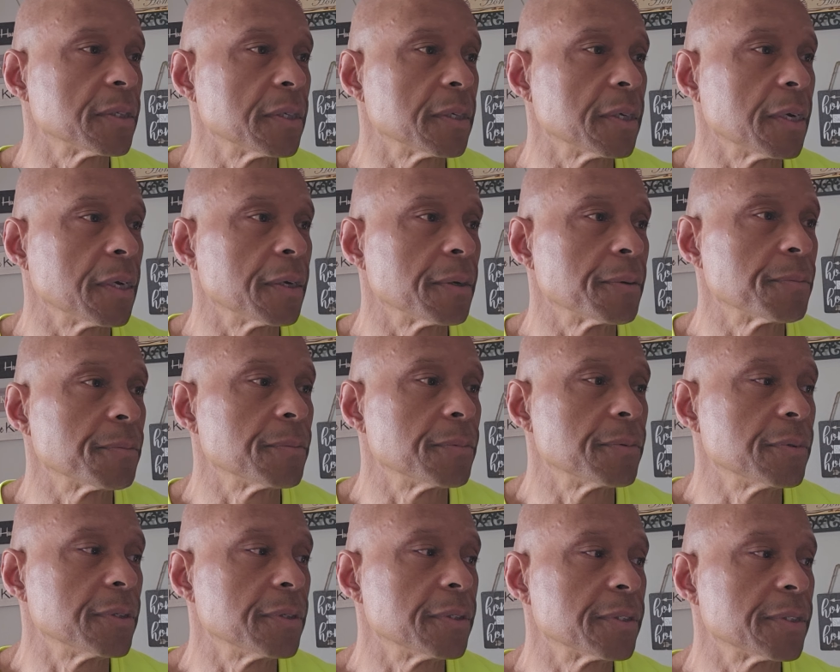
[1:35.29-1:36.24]
Uh,
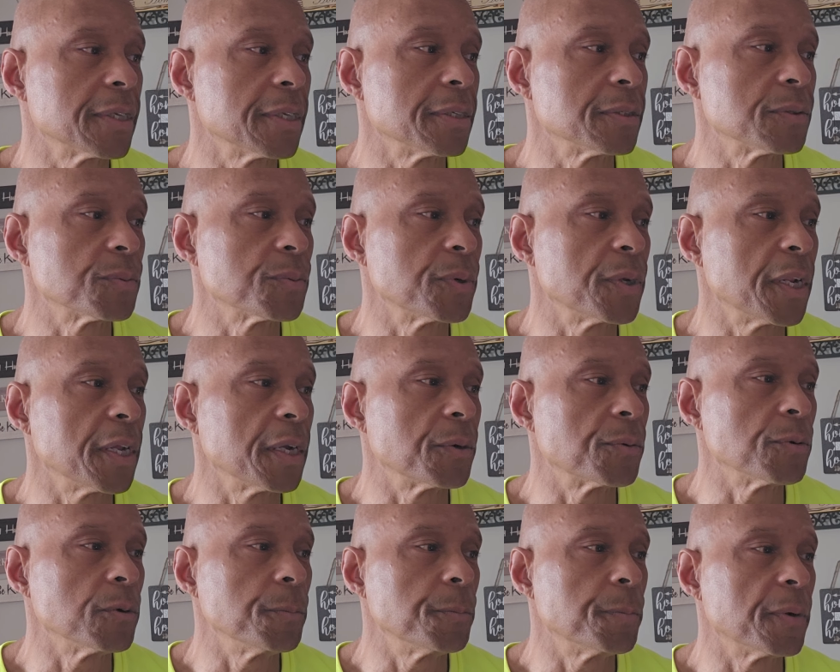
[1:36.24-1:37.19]
it says when a
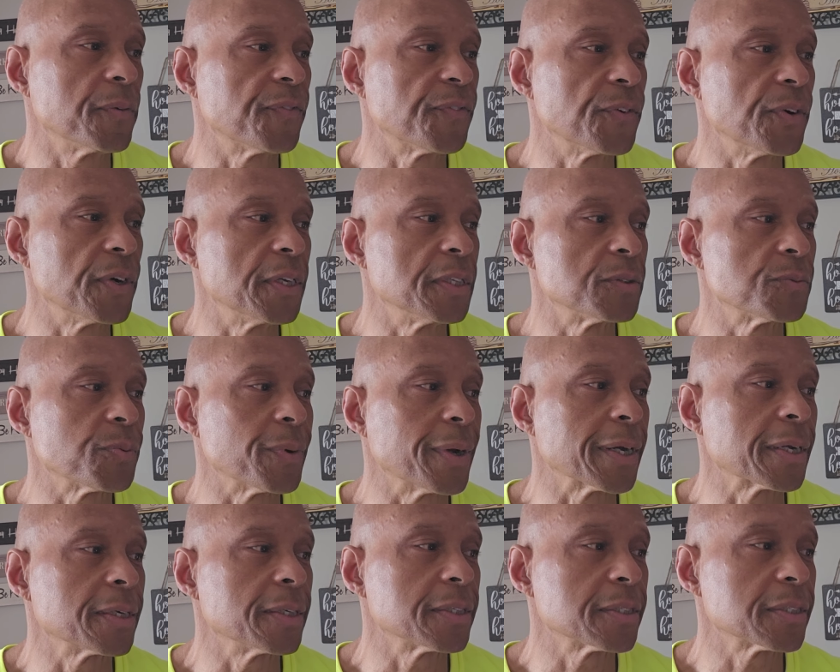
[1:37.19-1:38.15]
group of friends
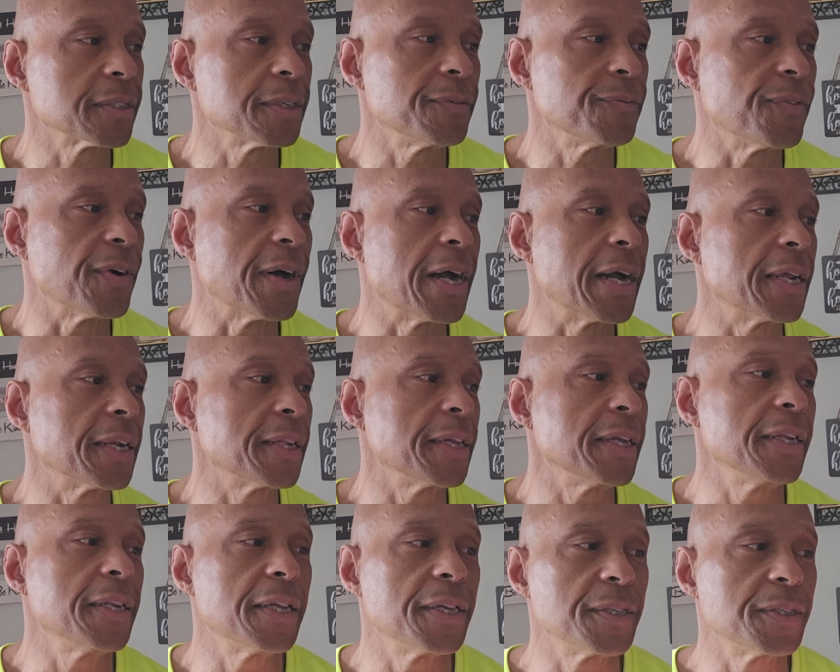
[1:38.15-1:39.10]
recklessly
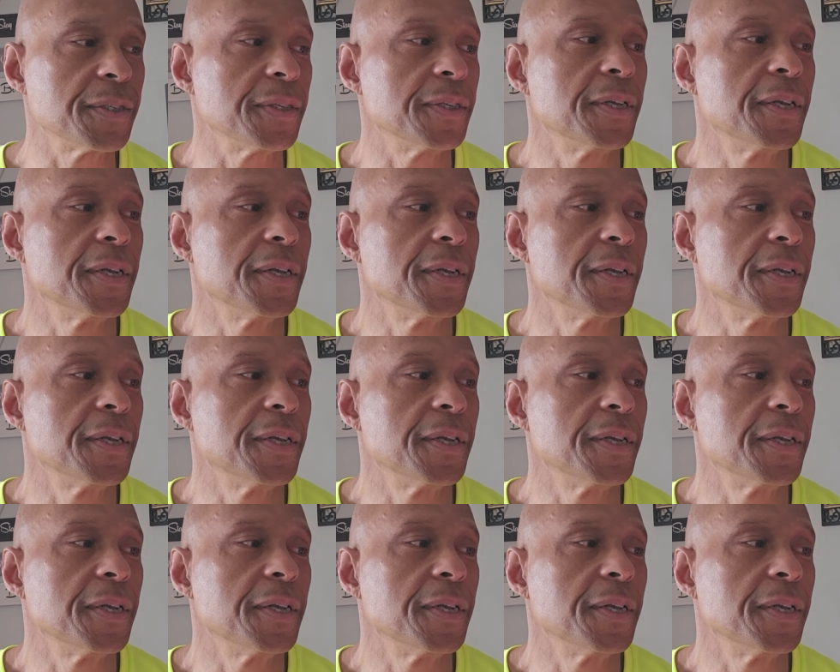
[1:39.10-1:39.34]
violate a